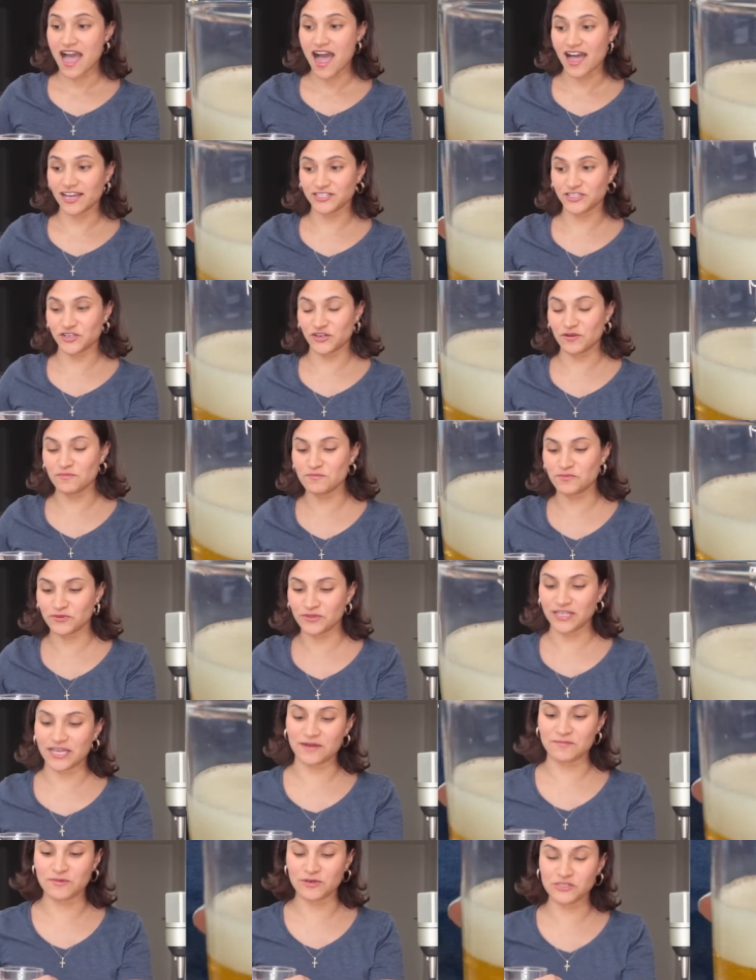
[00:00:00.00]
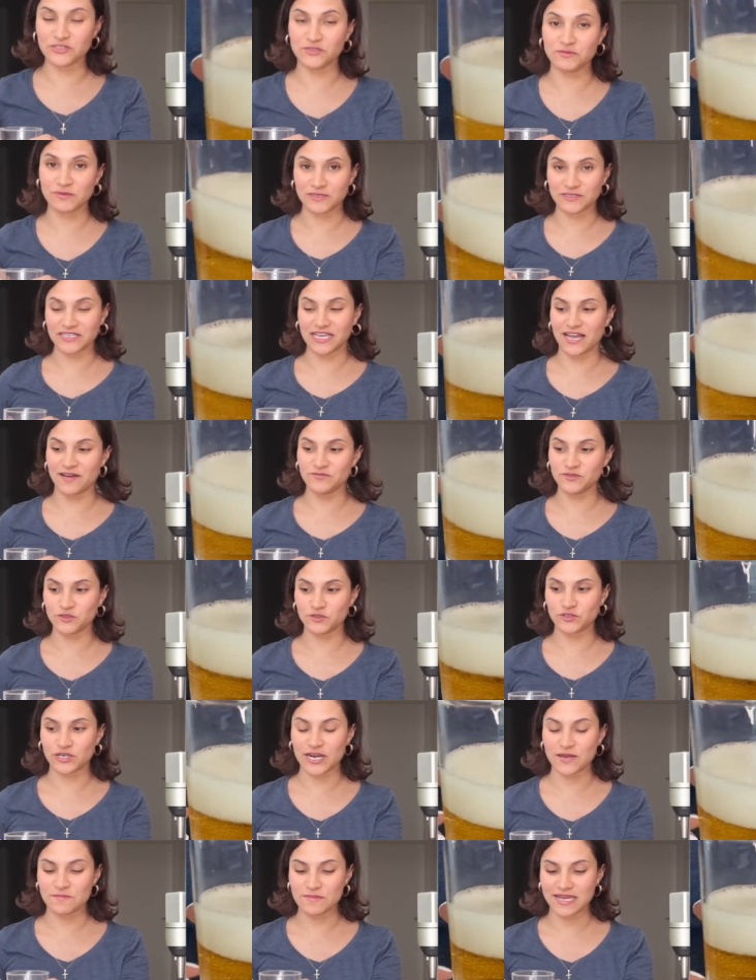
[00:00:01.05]
I shouldn't put that much because I have to
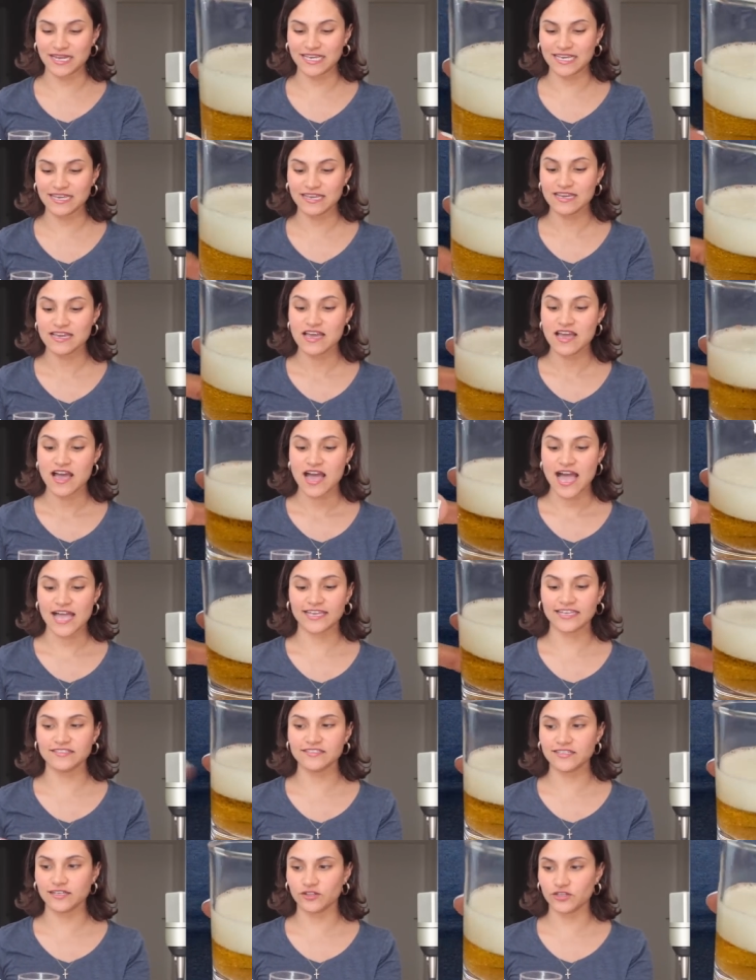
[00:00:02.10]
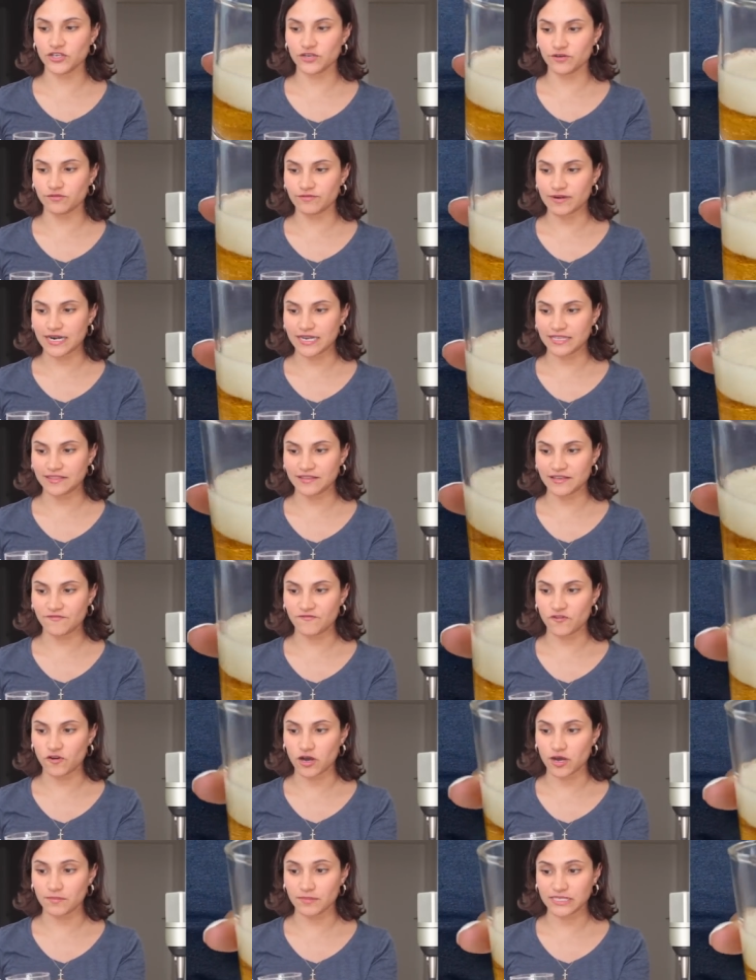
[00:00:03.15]
try many. I can tell you already the
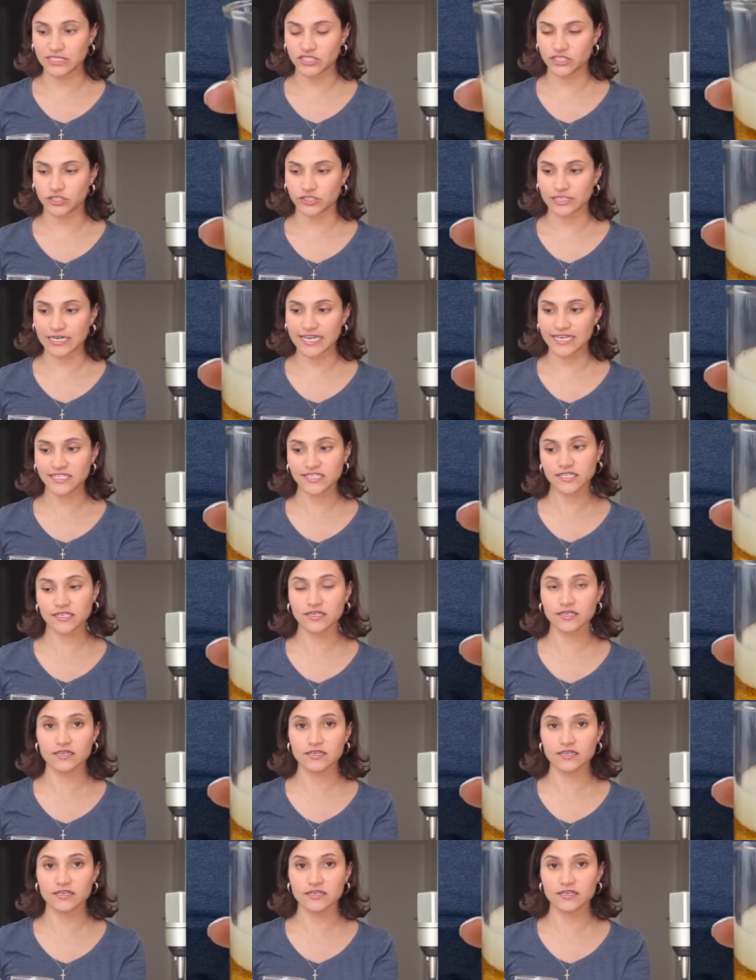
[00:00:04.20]
foam is great.